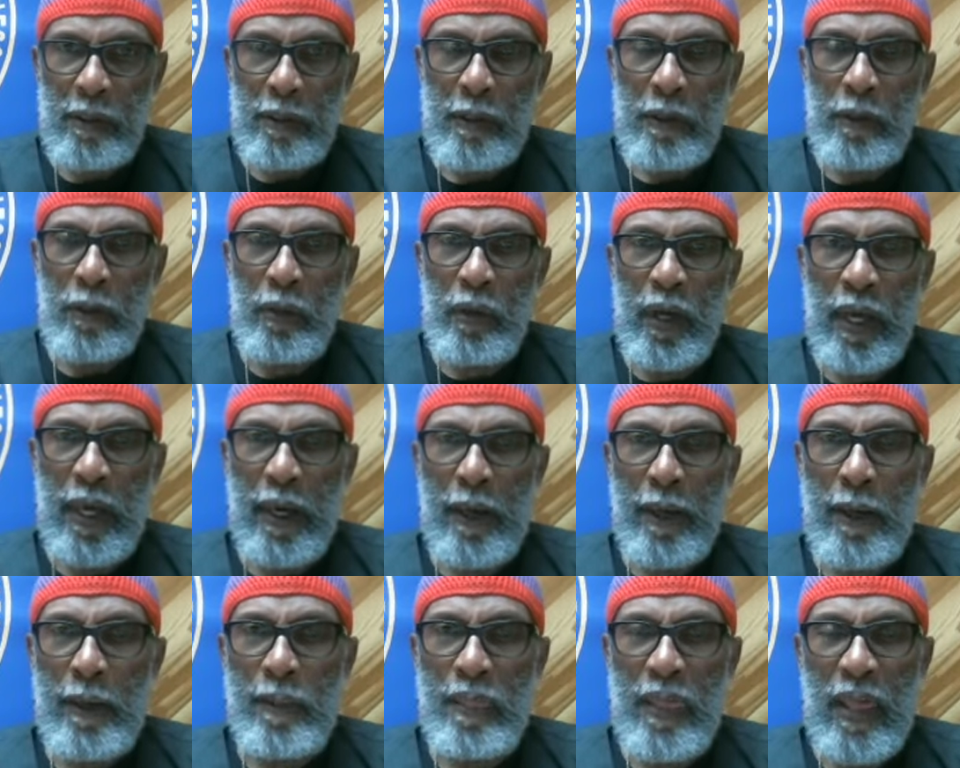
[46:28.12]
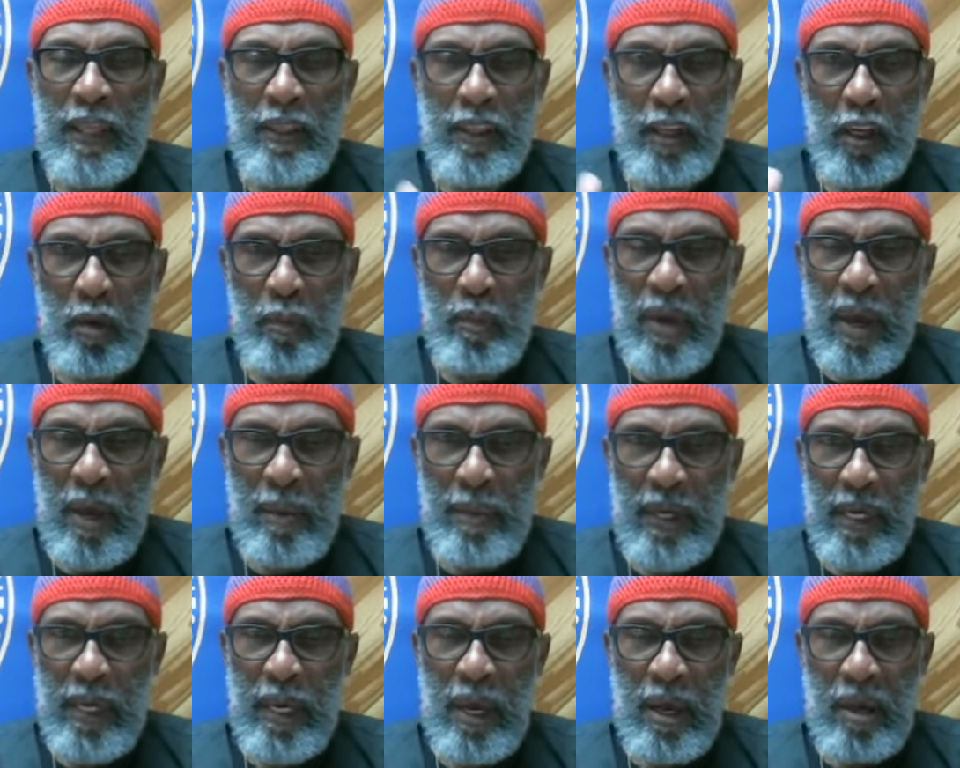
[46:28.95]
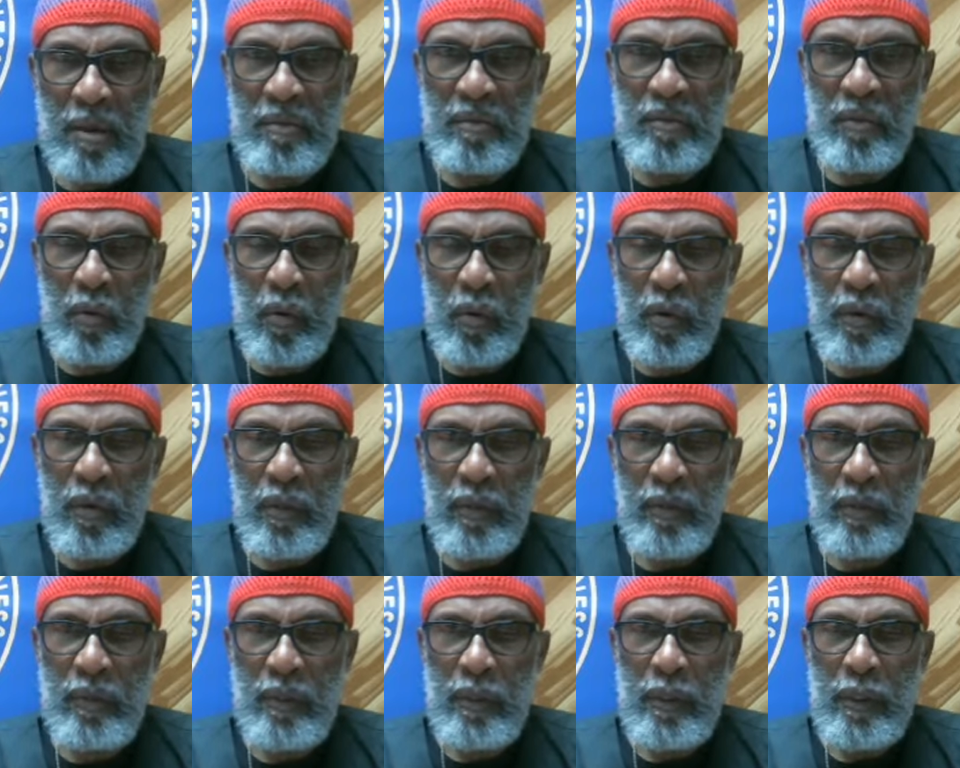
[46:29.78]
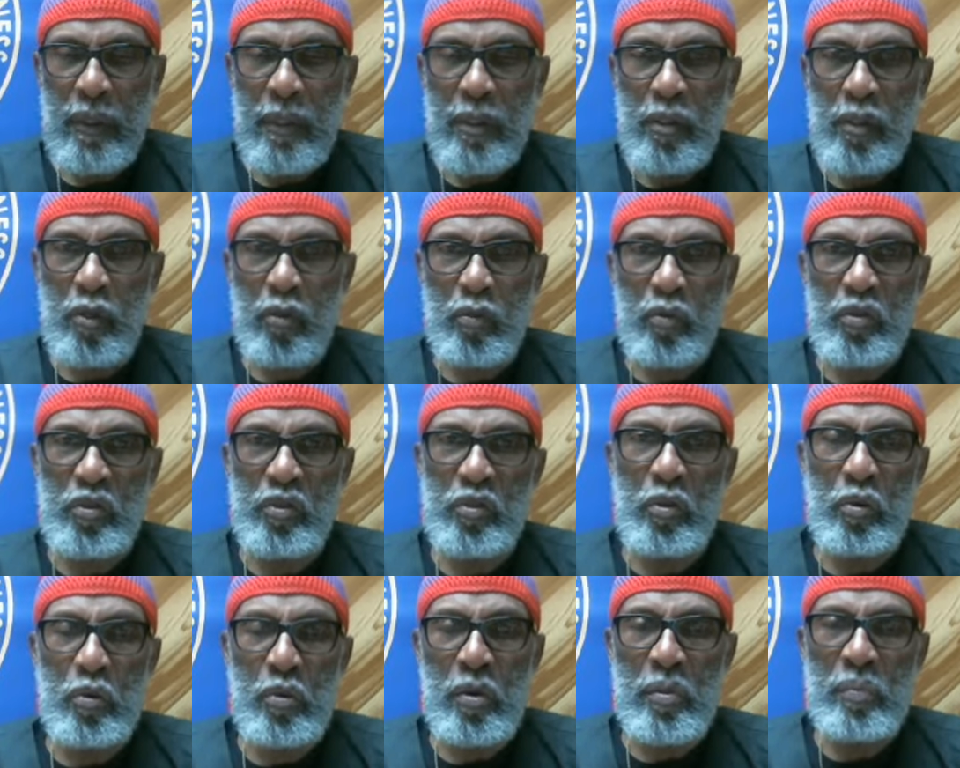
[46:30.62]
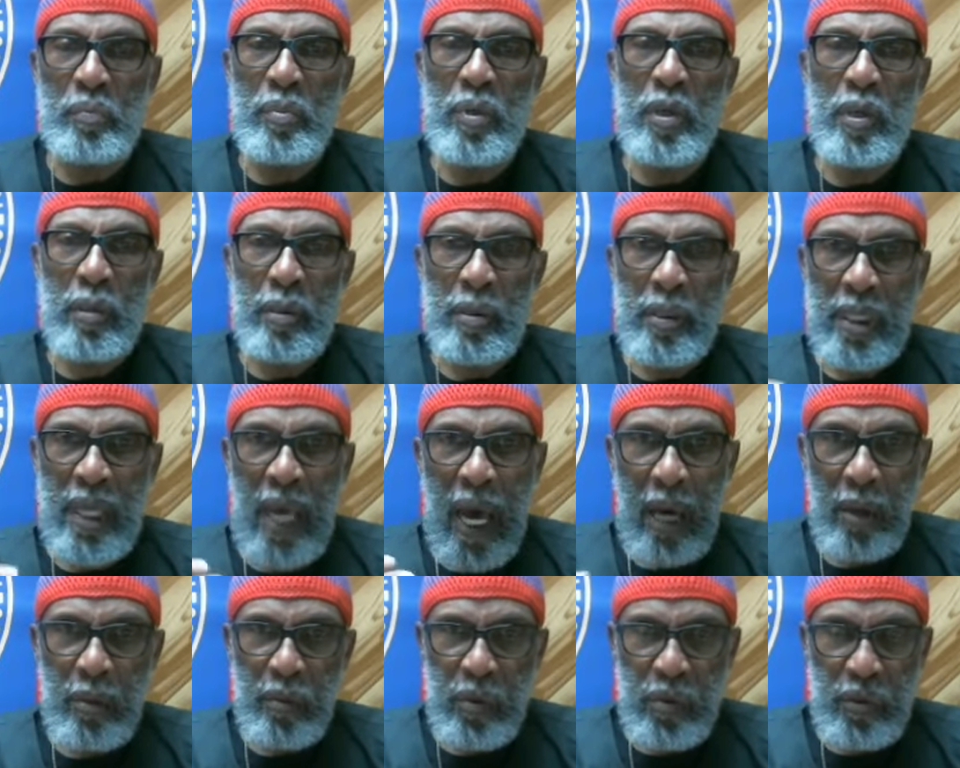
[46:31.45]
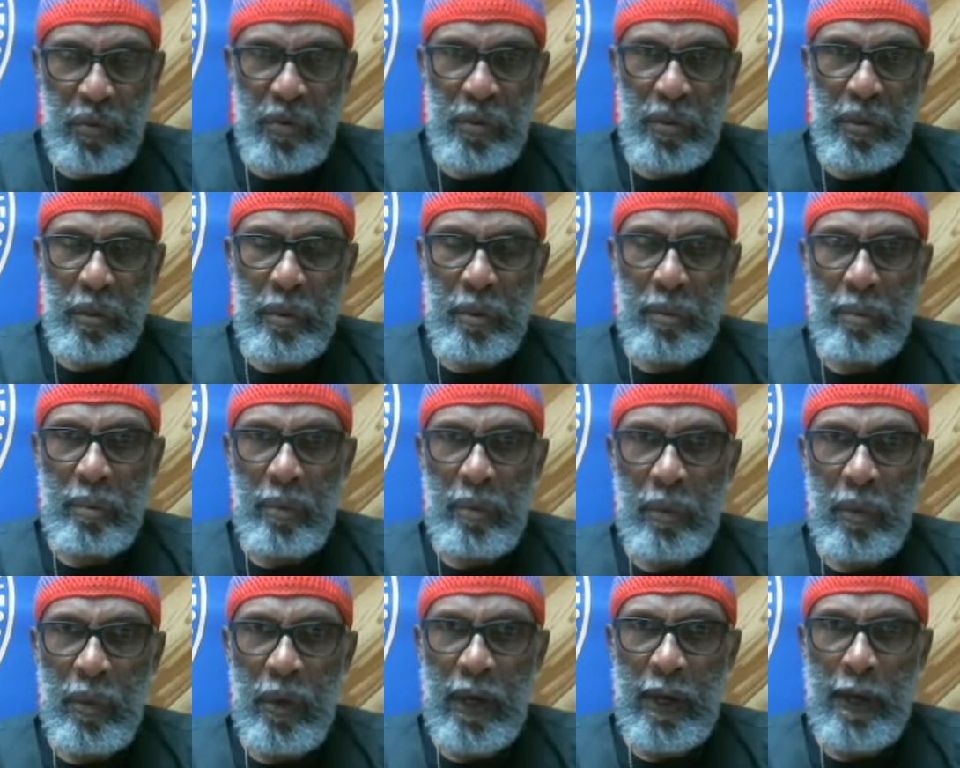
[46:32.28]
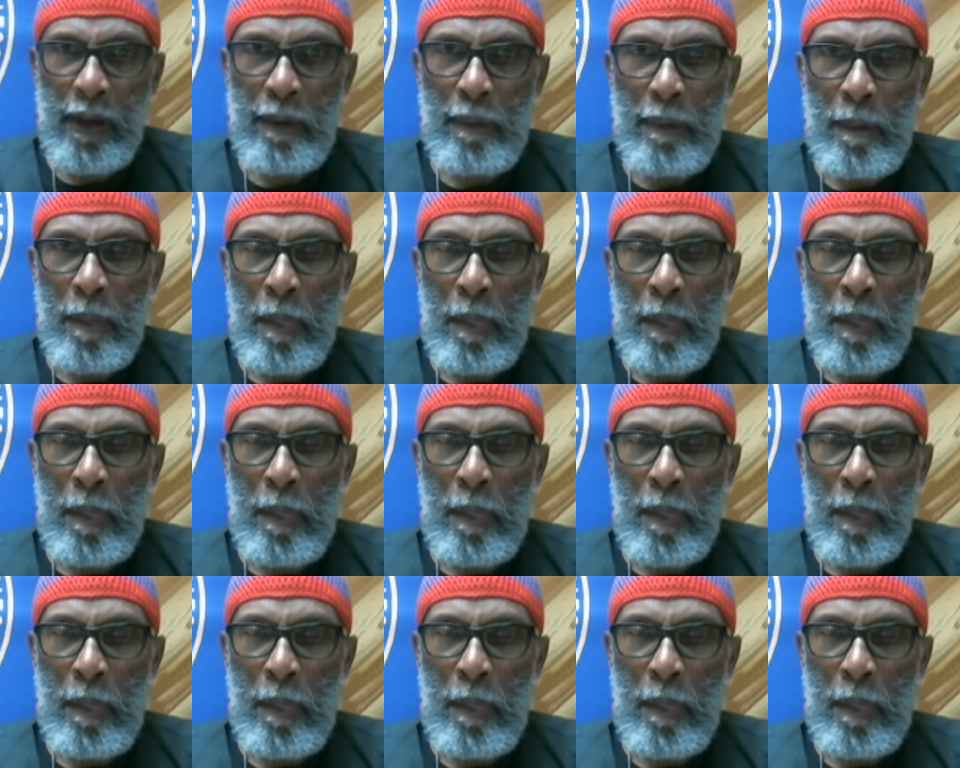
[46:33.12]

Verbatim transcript: okay, that the commandment came forth to restore and build Jerusalem, right?